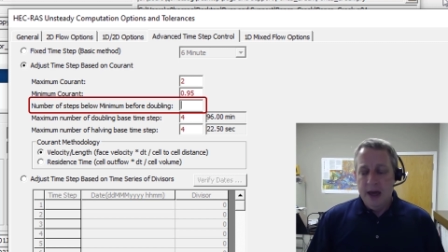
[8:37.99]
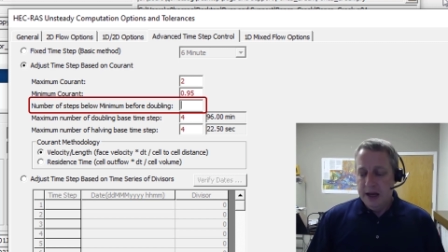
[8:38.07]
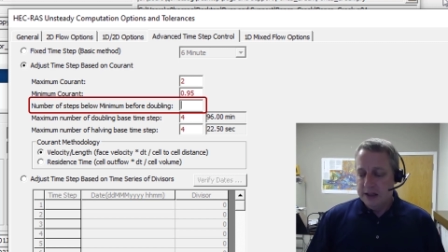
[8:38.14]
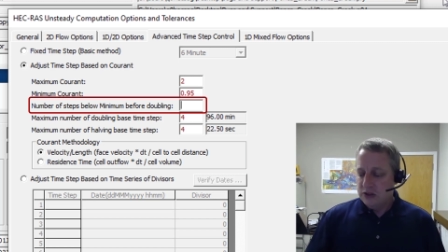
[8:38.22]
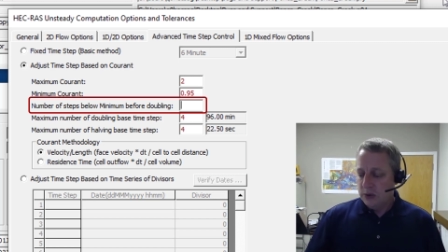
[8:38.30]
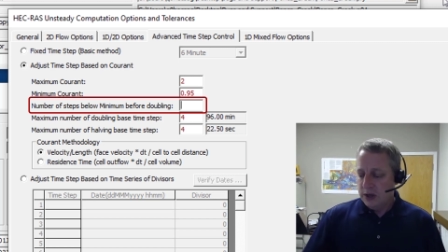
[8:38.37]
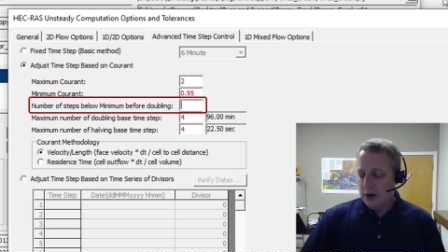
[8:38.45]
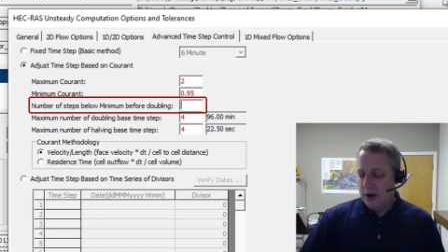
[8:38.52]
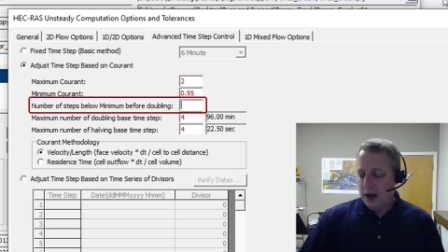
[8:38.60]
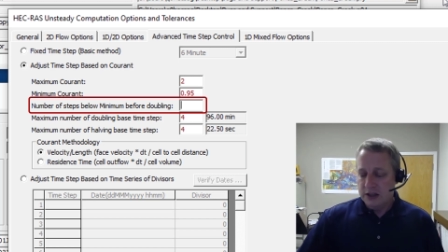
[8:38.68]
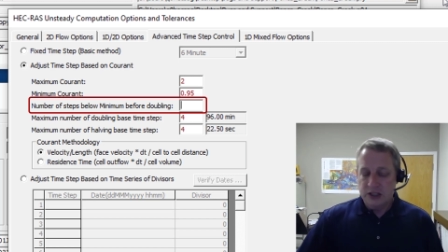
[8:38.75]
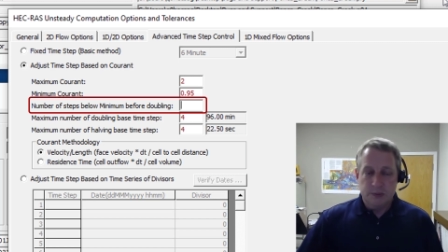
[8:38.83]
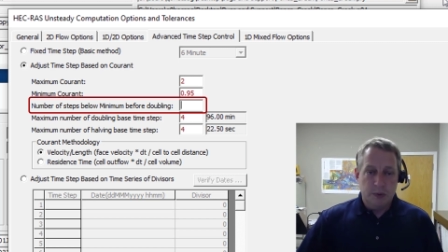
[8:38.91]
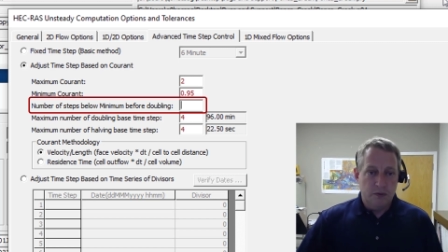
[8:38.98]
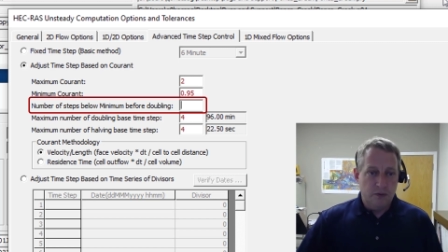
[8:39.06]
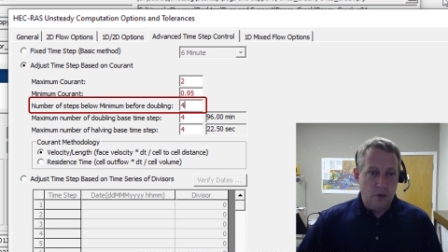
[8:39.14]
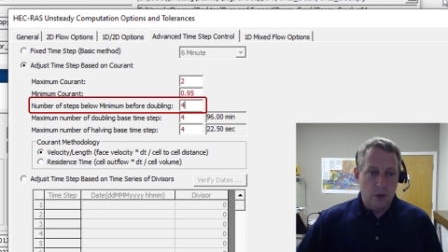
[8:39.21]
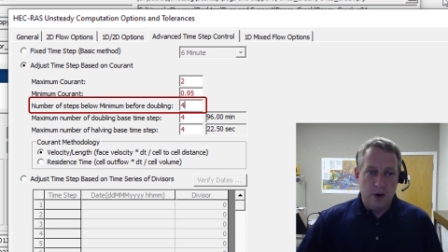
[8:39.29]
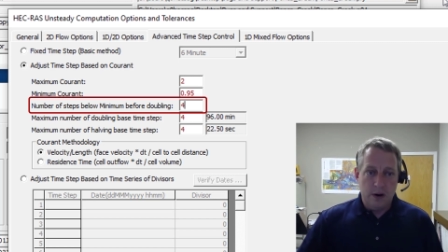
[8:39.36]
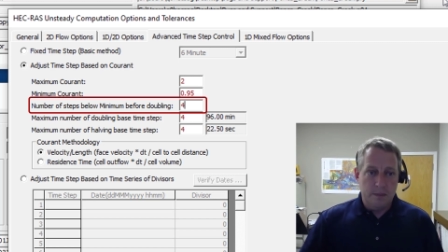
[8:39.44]
And so here I'll just put
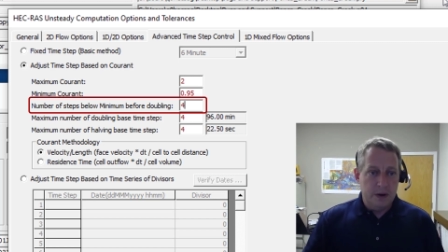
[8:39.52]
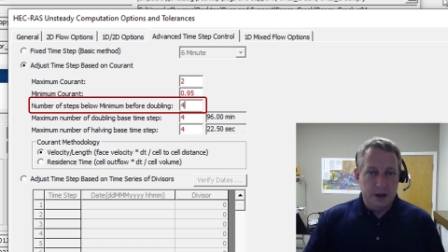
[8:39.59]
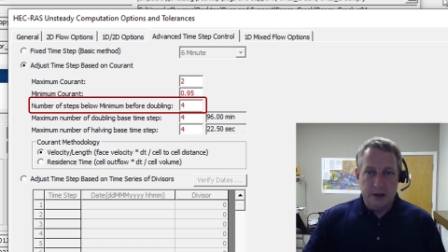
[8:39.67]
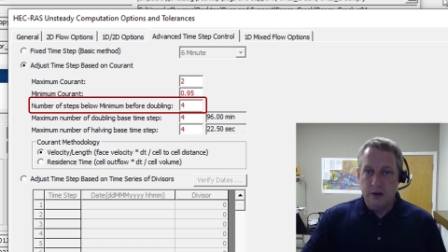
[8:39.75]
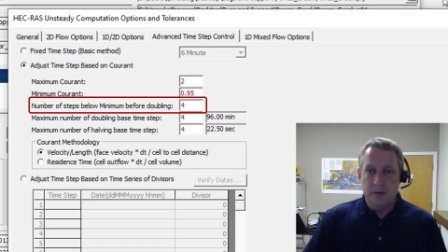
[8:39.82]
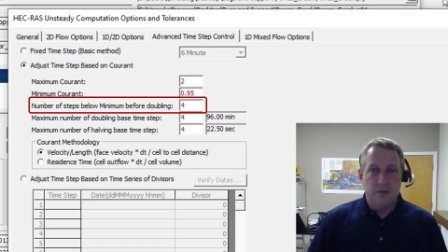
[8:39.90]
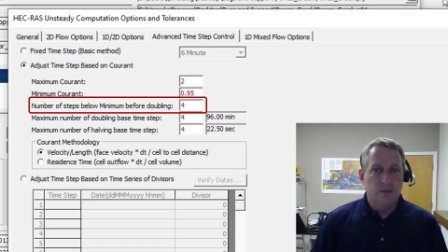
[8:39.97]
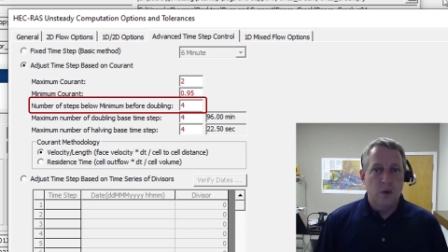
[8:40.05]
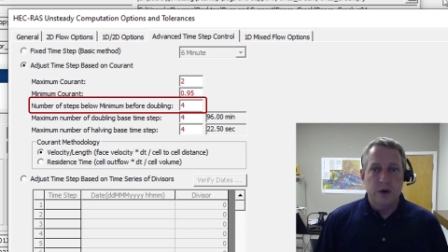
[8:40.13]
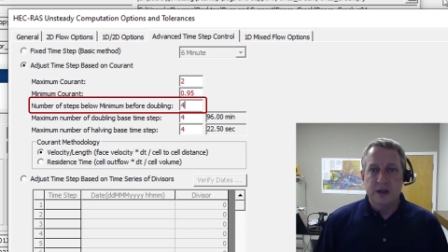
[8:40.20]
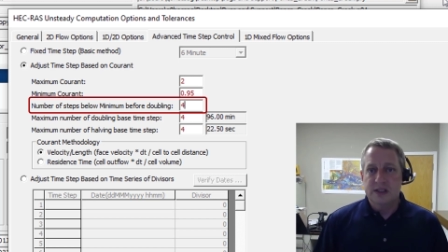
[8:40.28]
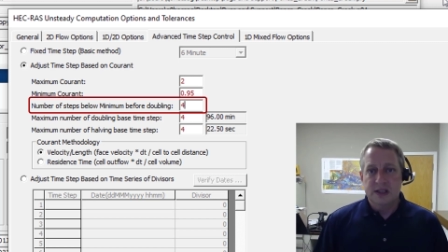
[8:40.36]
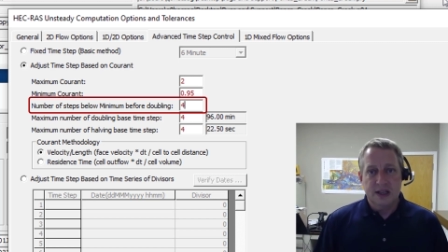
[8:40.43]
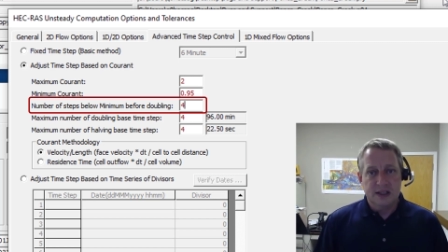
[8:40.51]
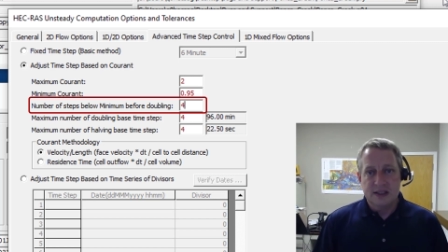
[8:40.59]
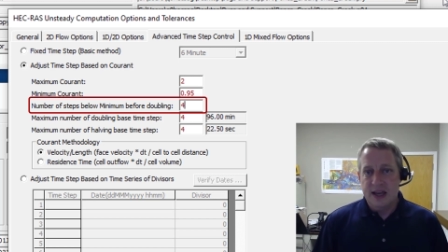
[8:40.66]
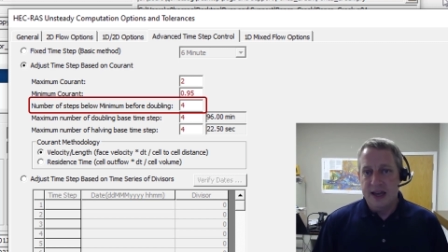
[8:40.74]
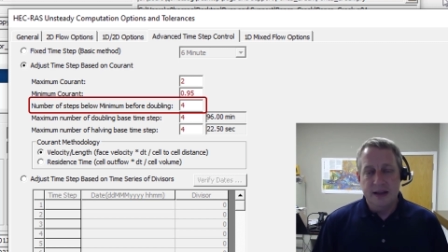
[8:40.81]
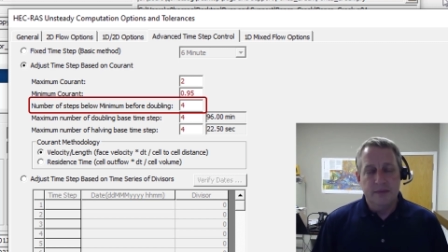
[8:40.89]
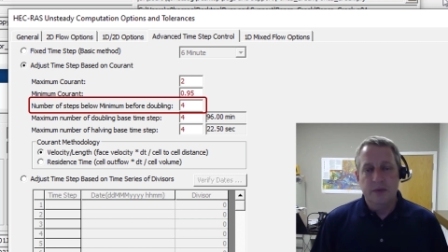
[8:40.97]
4, but 4 to 6,
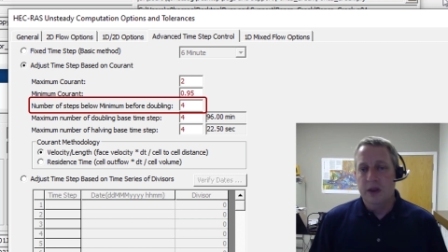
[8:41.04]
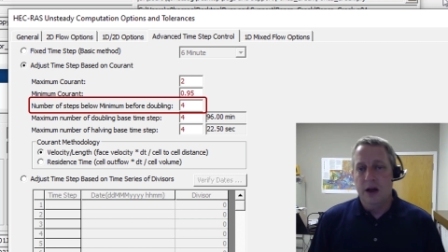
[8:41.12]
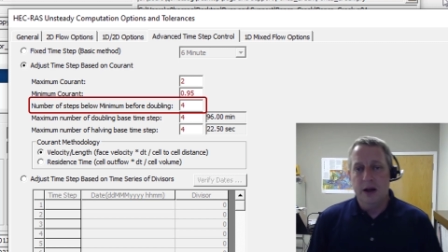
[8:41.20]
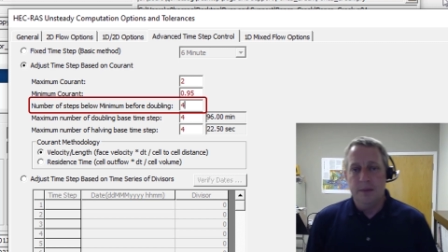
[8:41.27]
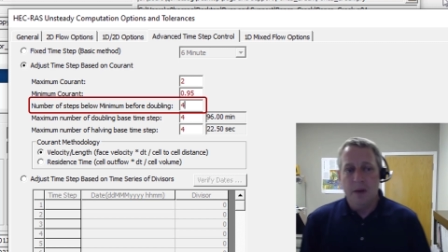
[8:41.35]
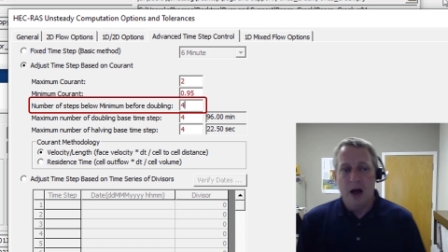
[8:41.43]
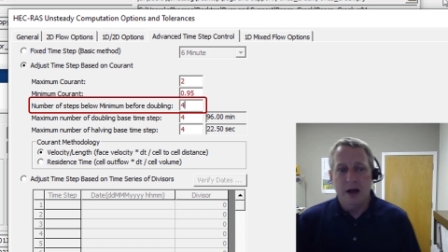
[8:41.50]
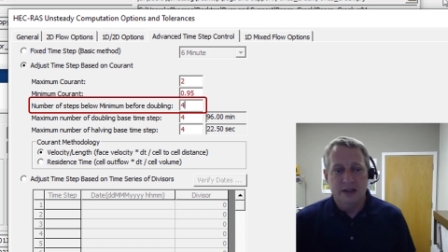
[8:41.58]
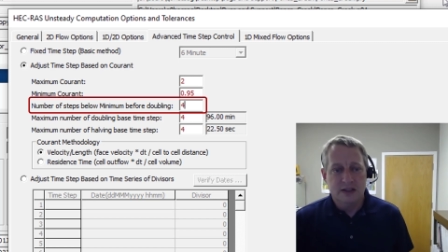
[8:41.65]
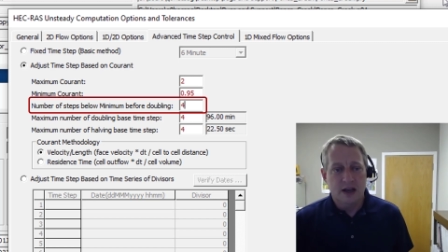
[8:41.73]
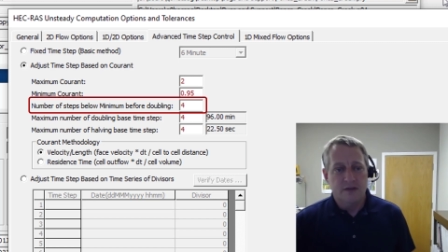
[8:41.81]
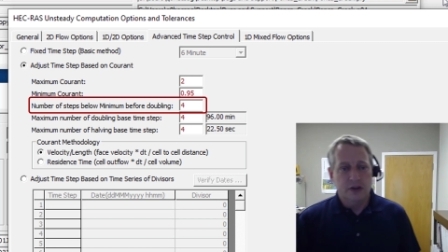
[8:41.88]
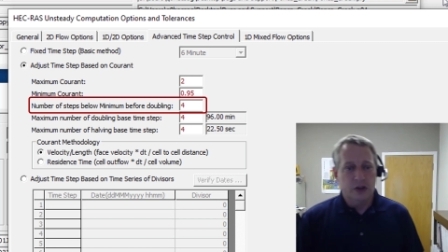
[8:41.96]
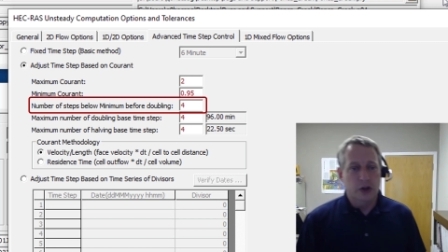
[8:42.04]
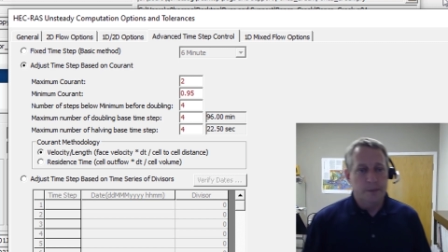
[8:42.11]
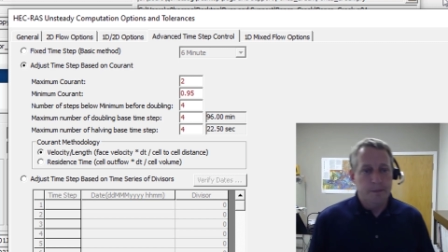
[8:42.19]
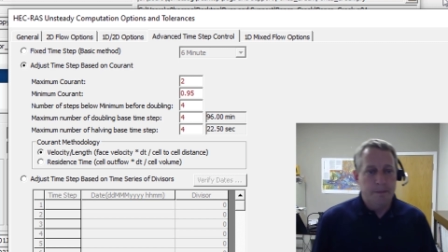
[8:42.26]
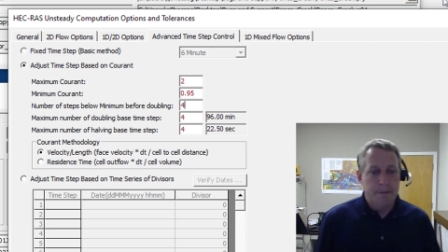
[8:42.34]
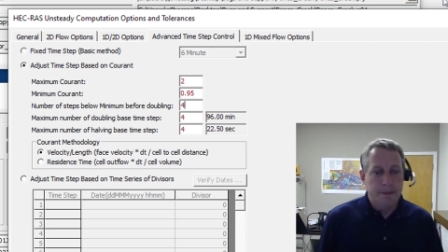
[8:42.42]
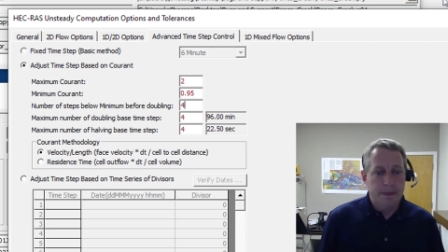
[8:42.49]
8 is often good.
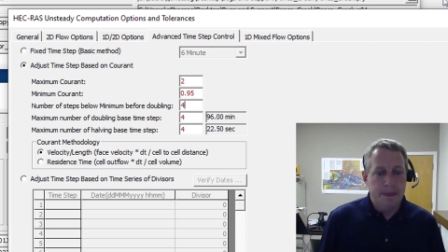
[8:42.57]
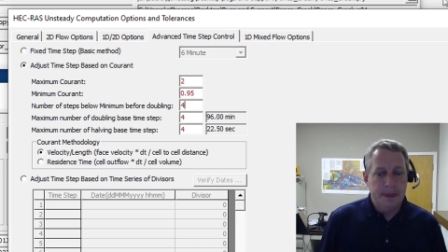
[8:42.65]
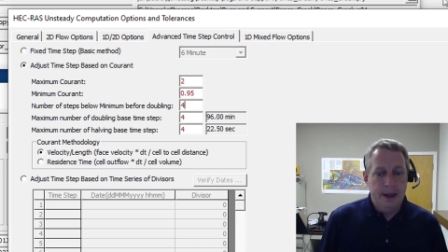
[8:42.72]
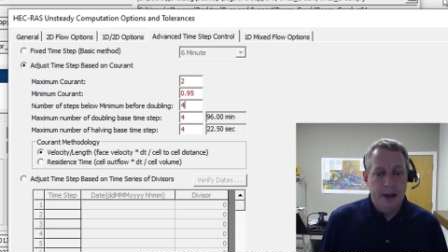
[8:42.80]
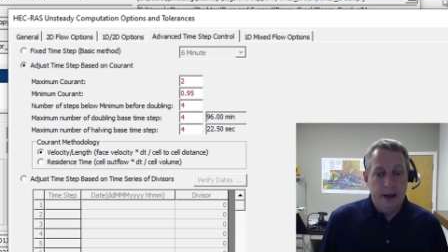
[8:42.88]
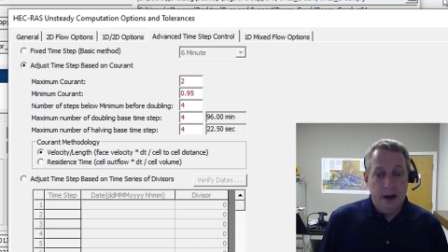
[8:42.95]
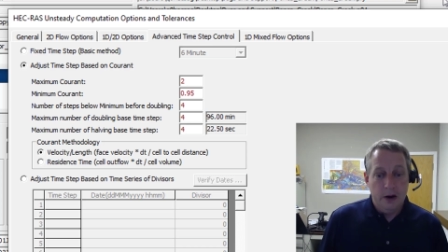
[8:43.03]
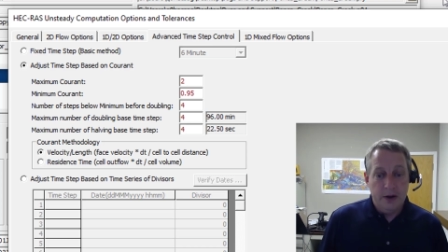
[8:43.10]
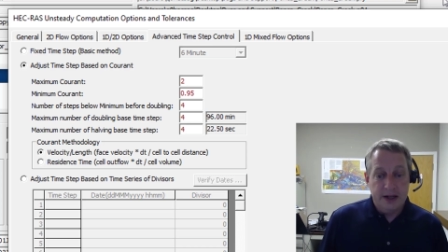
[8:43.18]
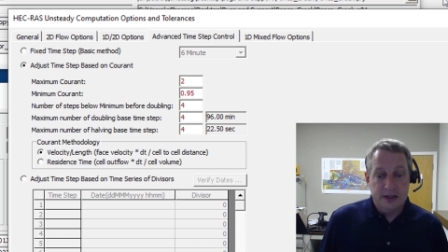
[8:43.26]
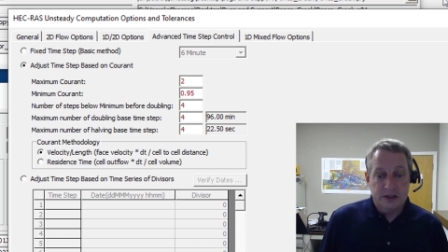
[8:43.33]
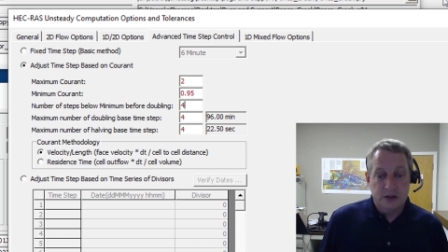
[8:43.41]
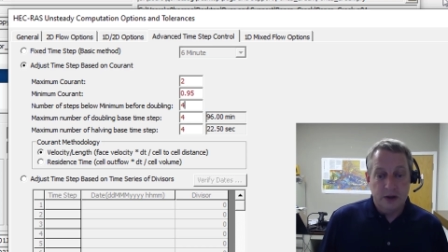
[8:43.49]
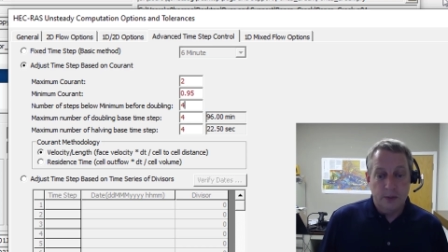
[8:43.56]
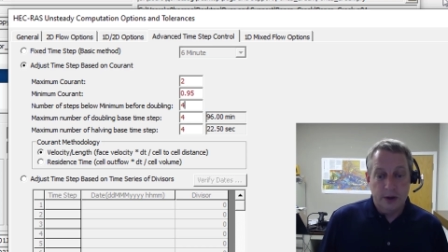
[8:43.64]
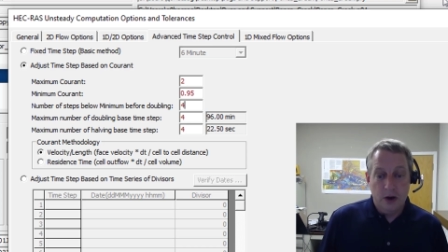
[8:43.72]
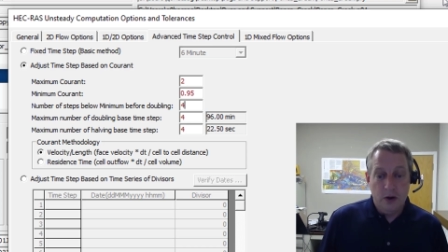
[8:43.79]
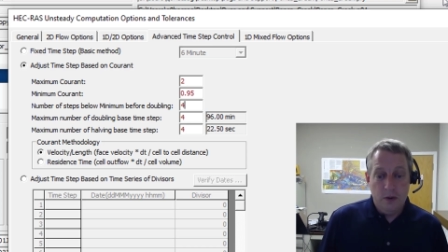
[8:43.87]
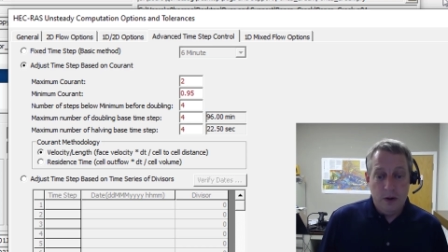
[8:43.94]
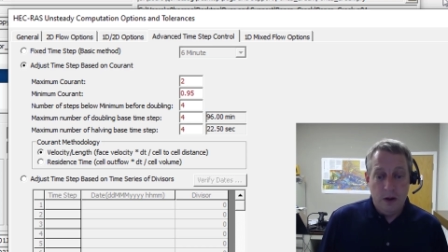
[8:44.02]
All right, so there we
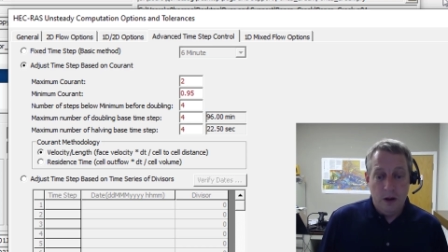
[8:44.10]
go.